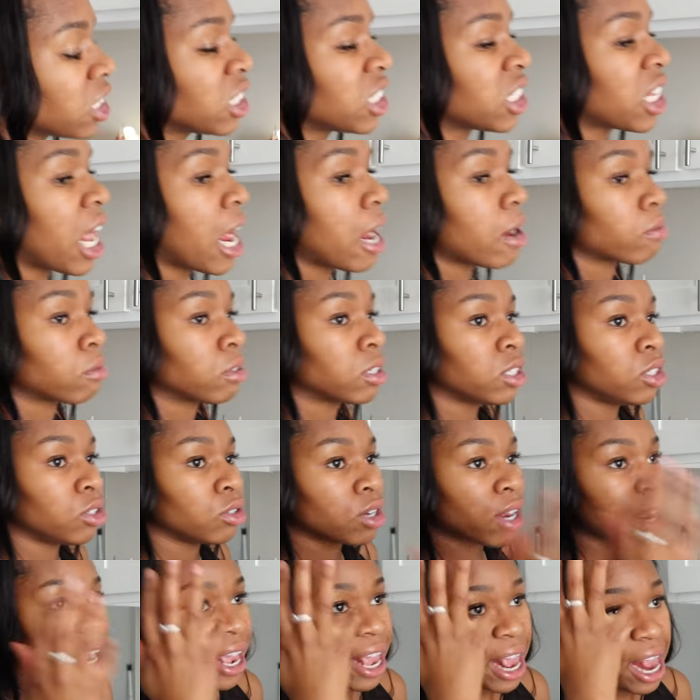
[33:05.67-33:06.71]
sad when
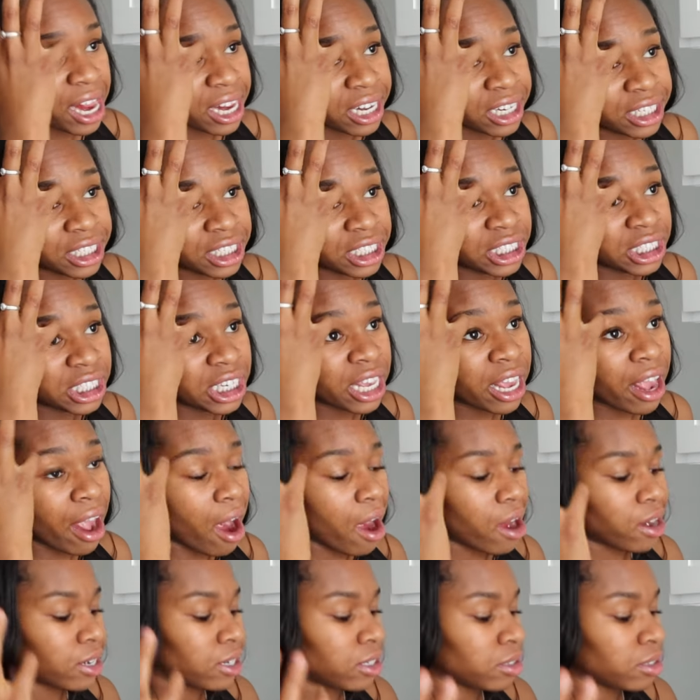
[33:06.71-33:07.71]
you can't eat.